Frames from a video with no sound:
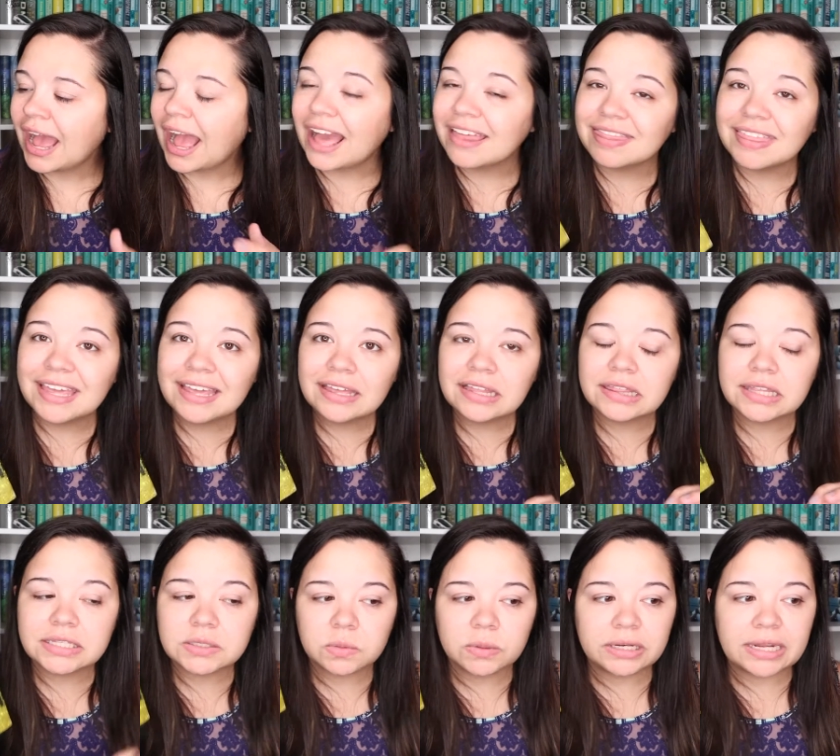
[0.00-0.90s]
I think
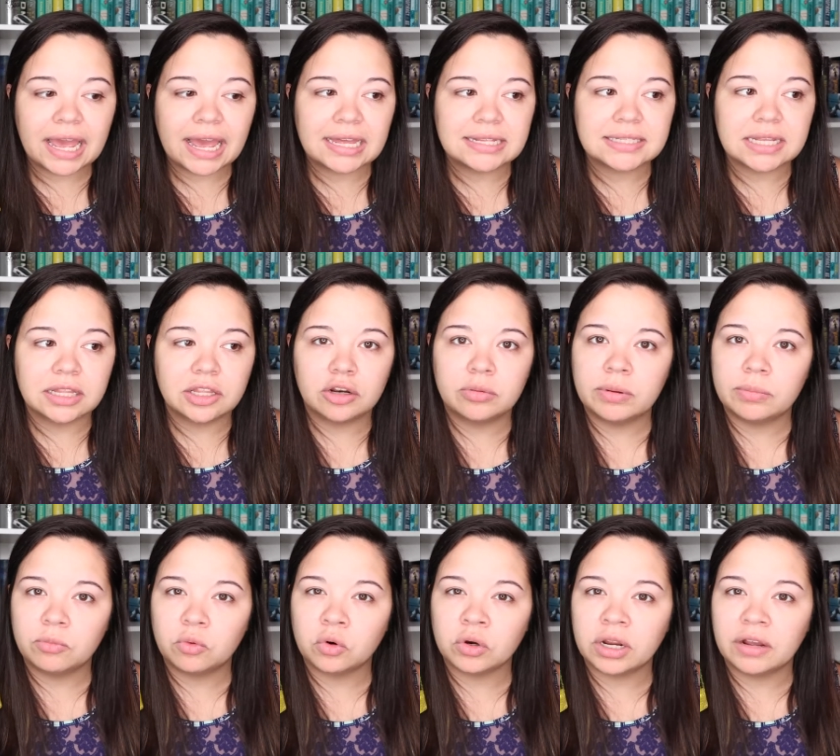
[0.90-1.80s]
this one has a little
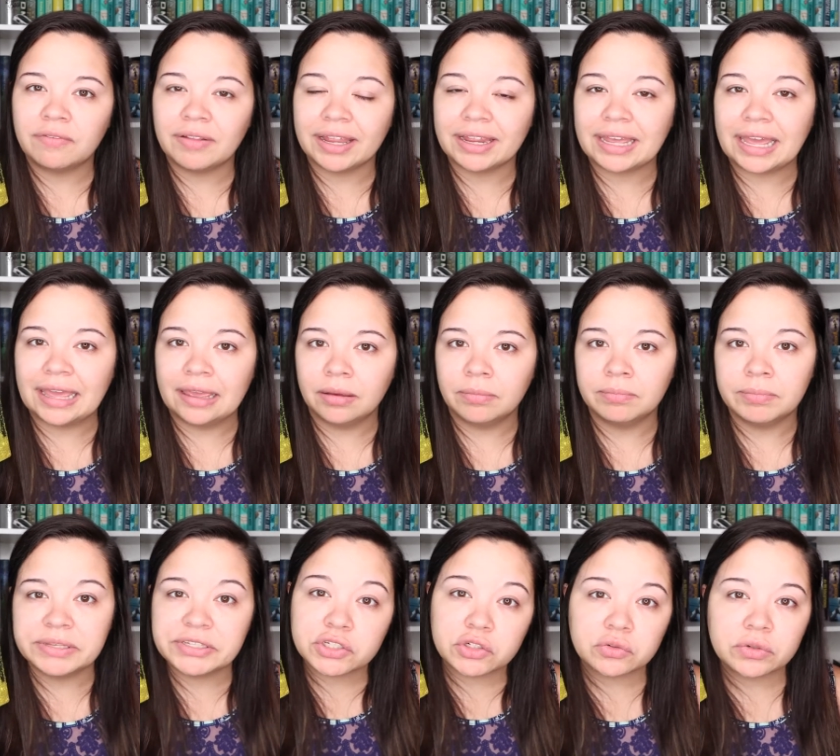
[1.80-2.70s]
bit more of like a
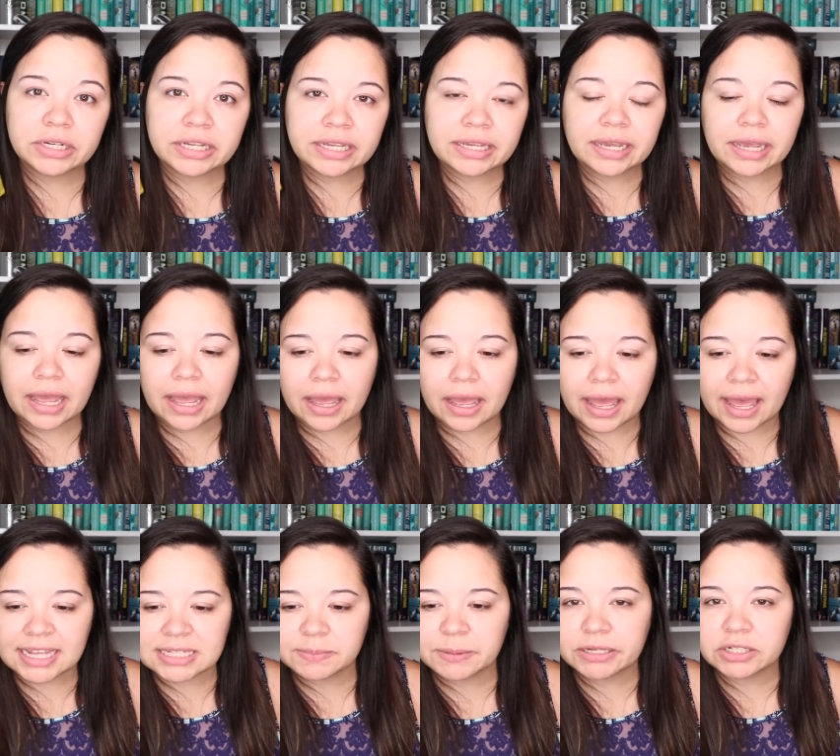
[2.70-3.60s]
mystery
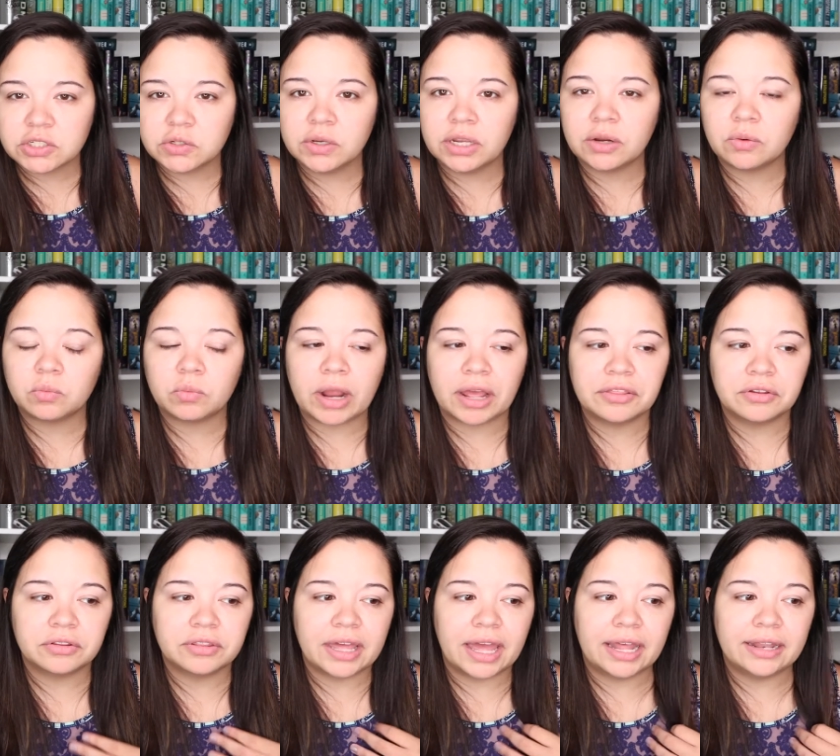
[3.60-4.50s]
aspect to it
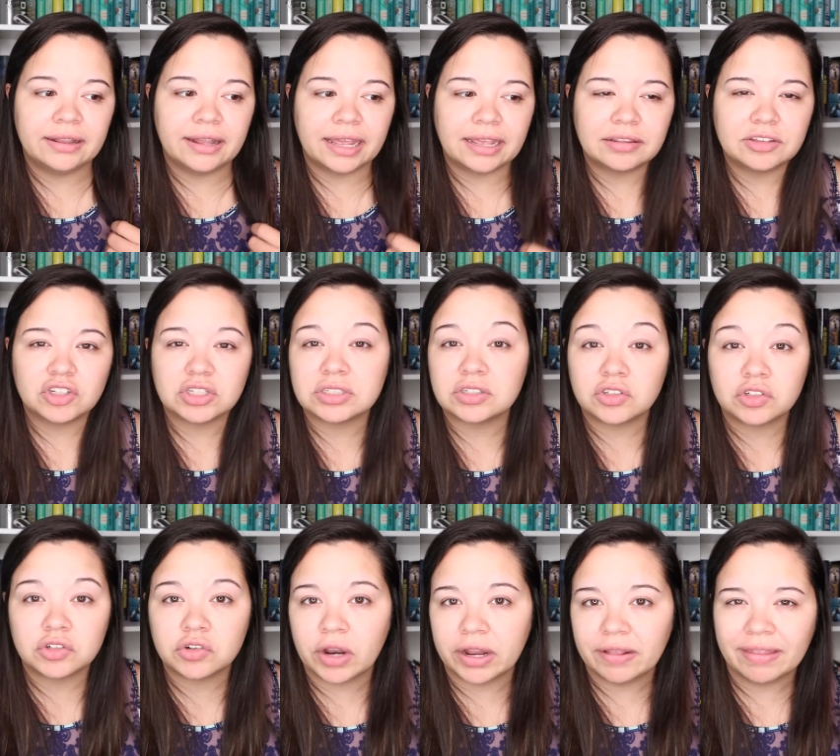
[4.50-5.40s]
rather than like just
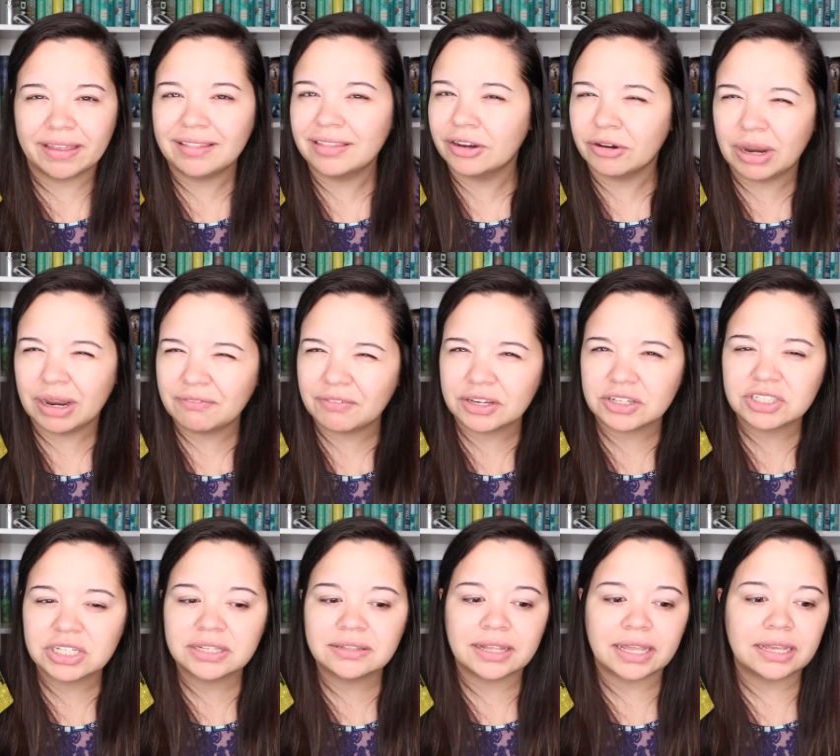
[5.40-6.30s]
straight like literary
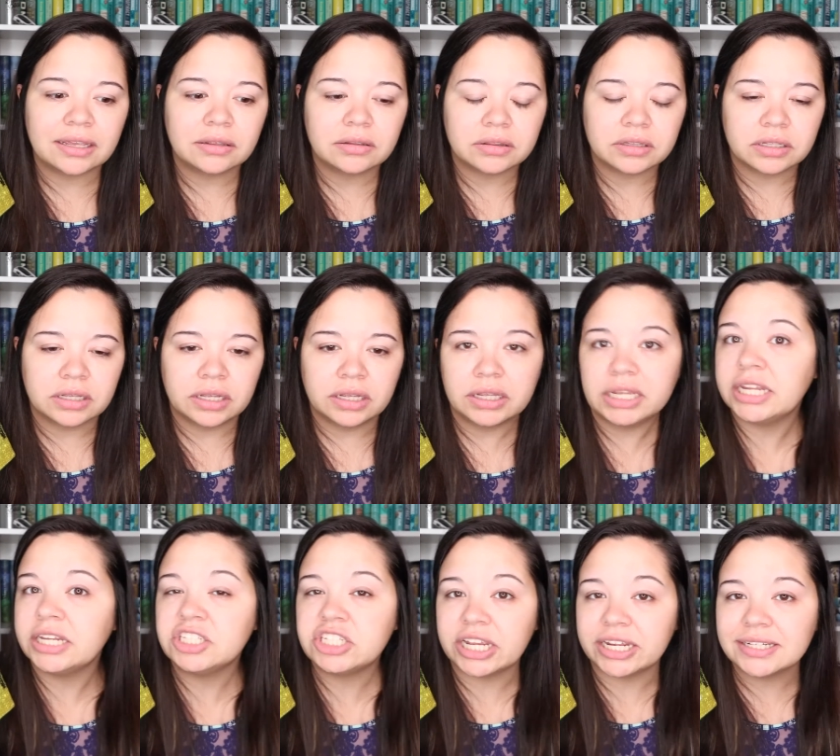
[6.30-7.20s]
fiction like The
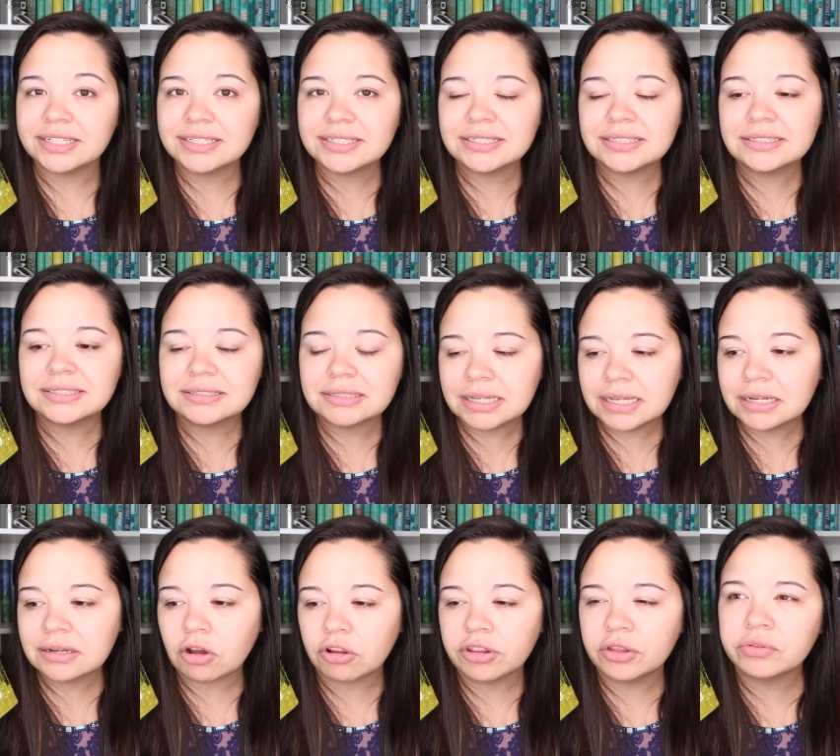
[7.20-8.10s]
Enchanted
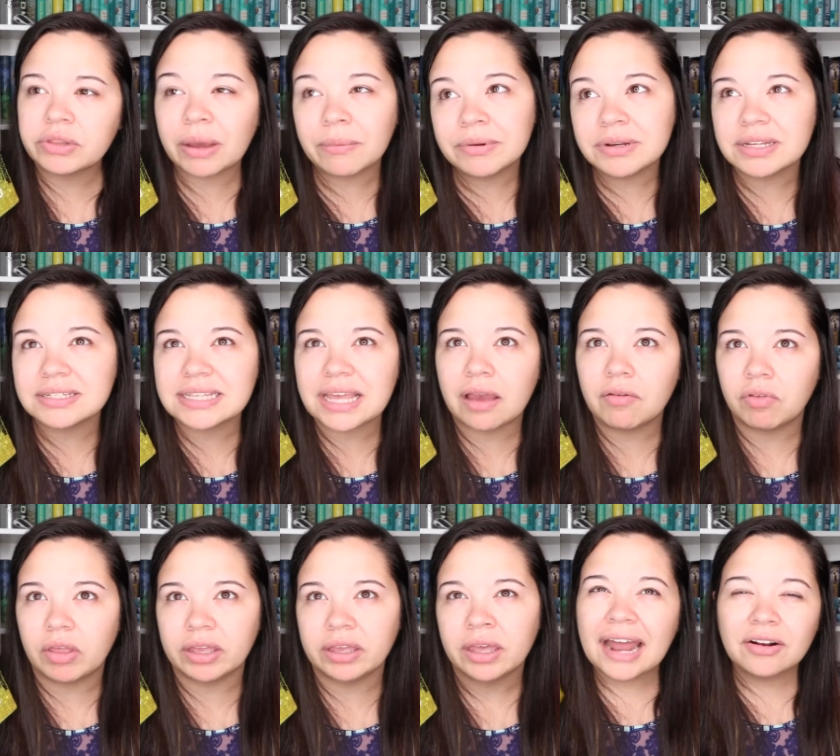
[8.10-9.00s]
did, although that one does
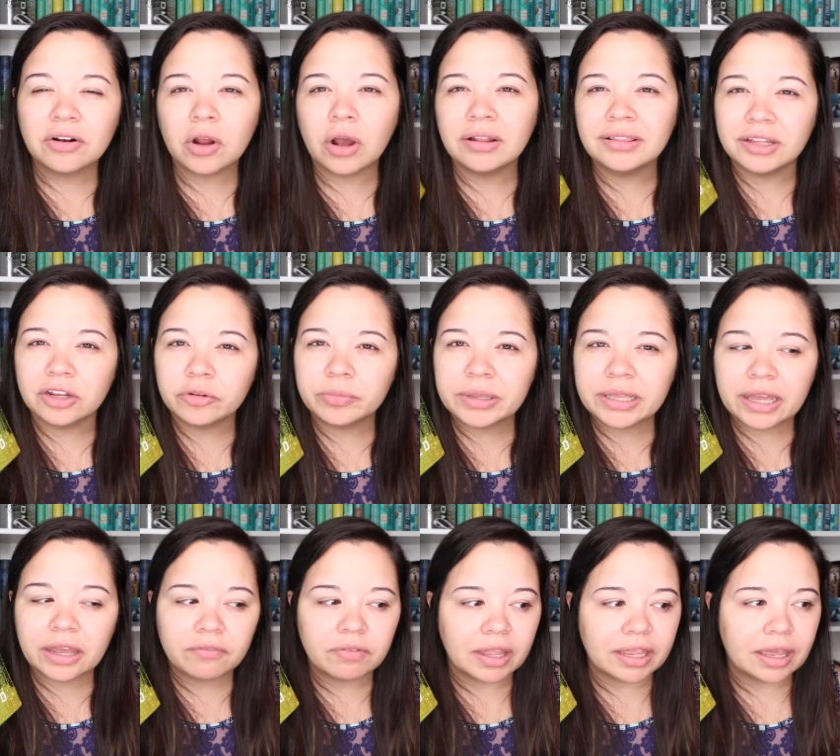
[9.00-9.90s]
have like, I don't know, a little
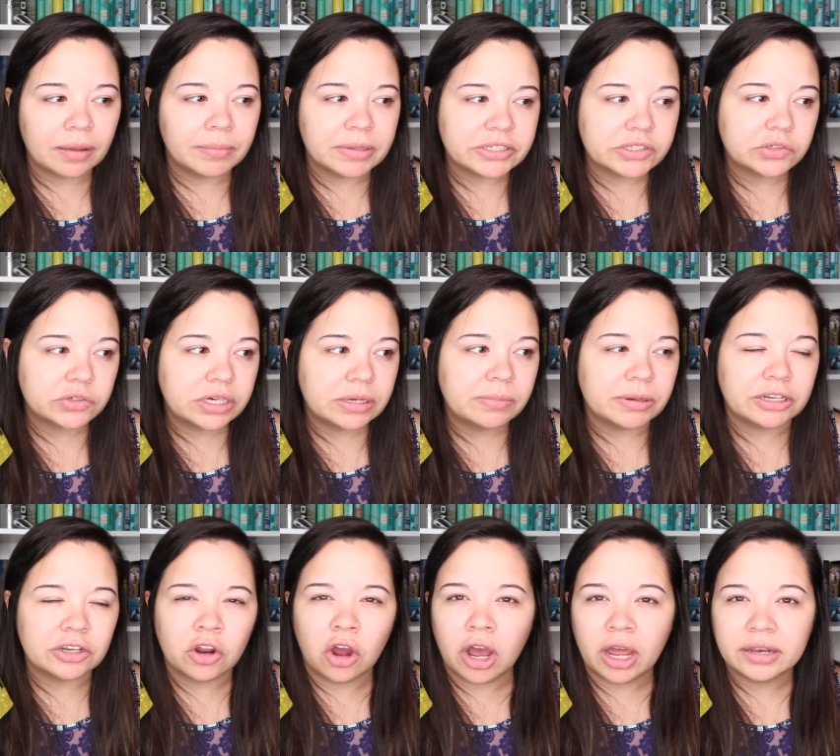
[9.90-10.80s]
bit of like a mystery,
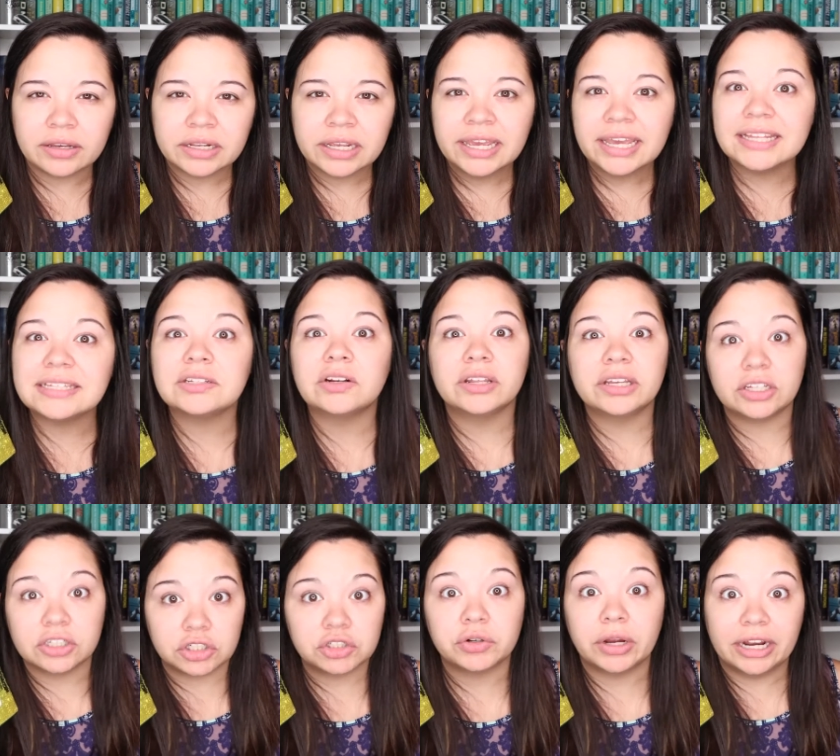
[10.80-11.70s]
but not, it's not
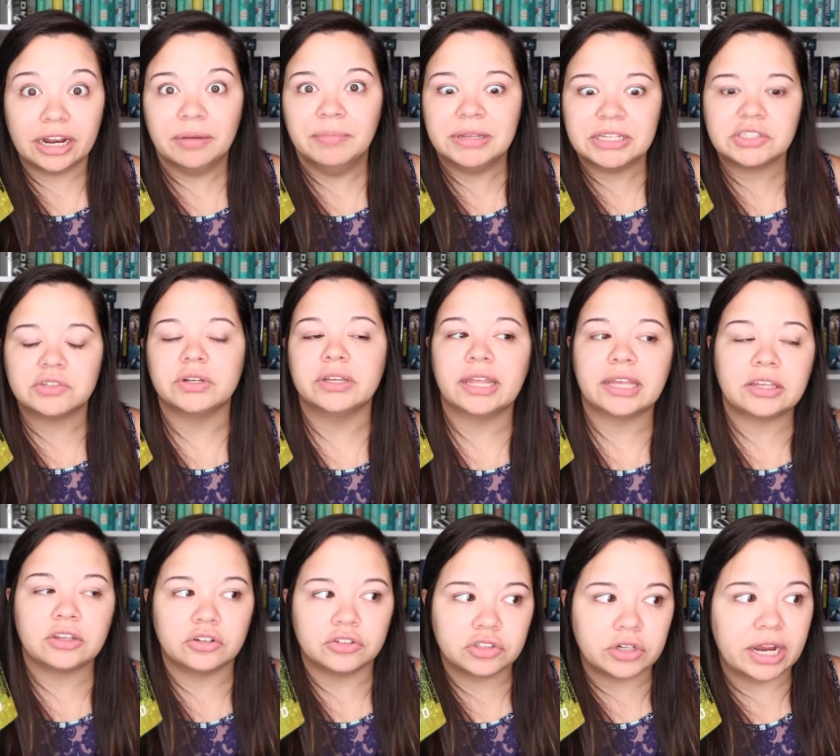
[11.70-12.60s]
like a straight up mystery
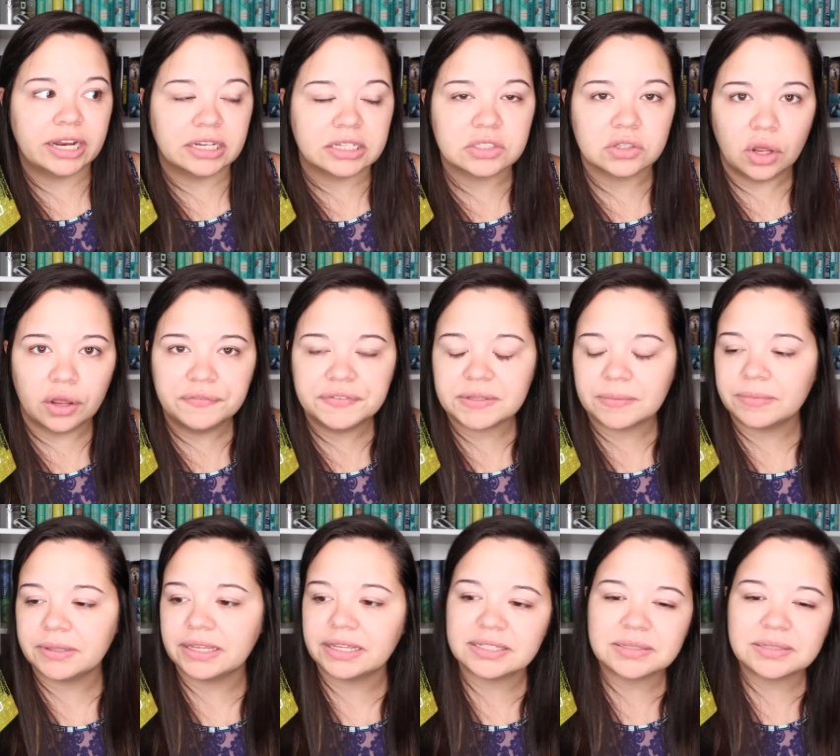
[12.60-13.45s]
like you're trying to solve something.